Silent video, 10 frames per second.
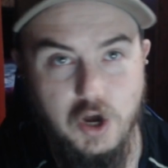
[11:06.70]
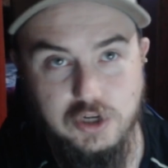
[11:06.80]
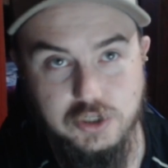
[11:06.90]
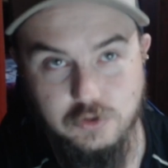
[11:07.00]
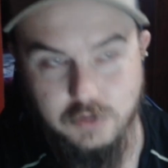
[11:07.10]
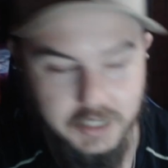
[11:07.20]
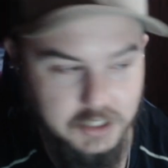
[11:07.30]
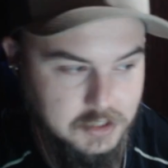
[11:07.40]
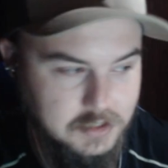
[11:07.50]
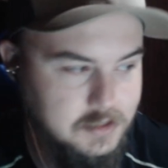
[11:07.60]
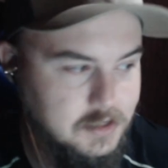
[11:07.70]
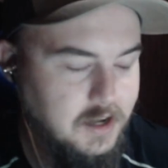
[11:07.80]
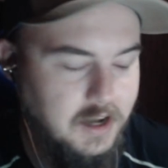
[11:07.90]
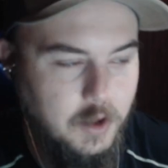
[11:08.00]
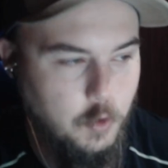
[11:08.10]
Australasians,
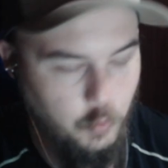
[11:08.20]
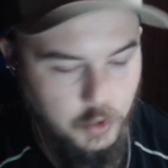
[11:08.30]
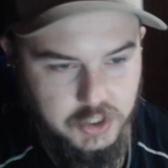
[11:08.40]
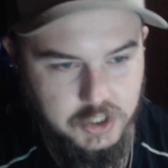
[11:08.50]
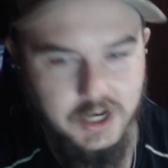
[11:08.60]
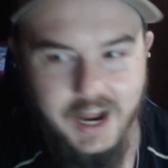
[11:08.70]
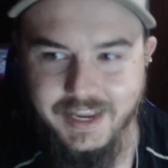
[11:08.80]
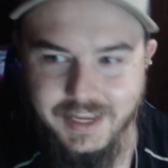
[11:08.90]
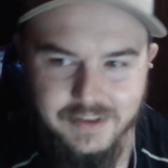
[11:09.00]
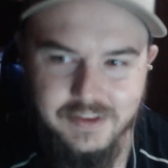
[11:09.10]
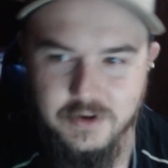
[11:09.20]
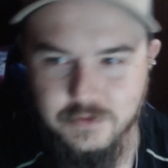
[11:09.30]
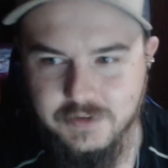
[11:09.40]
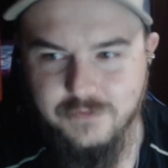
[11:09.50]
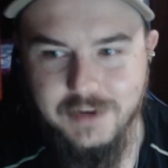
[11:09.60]
which I you know
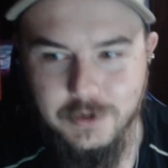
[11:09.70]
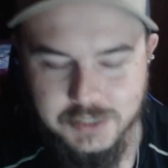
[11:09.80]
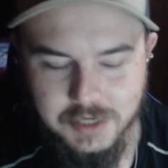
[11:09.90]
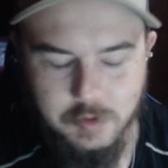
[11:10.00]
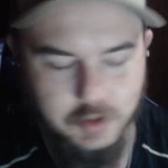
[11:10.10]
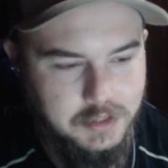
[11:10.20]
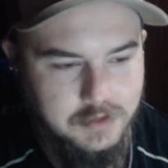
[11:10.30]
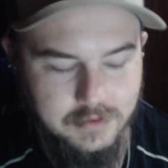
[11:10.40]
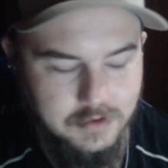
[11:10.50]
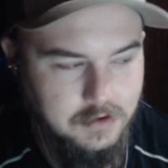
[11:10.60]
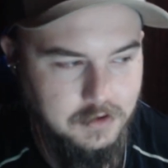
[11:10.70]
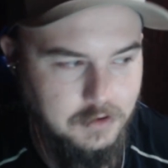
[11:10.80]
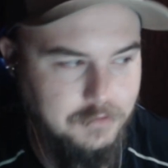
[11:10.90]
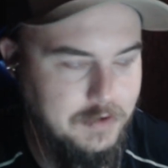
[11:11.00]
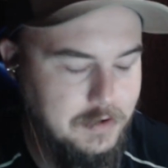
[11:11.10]
phenotypically they're, they're you
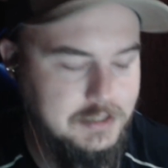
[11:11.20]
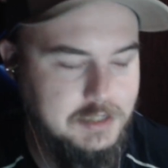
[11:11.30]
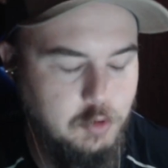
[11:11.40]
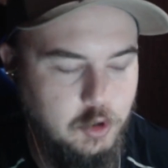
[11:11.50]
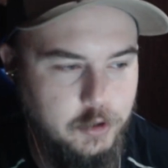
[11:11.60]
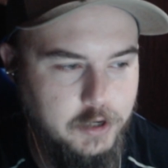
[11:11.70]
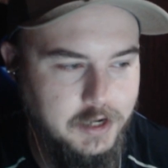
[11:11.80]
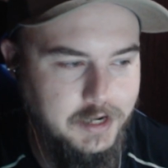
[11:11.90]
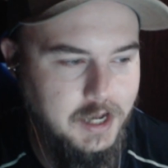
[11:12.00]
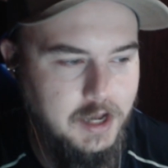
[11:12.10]
know very similar looking.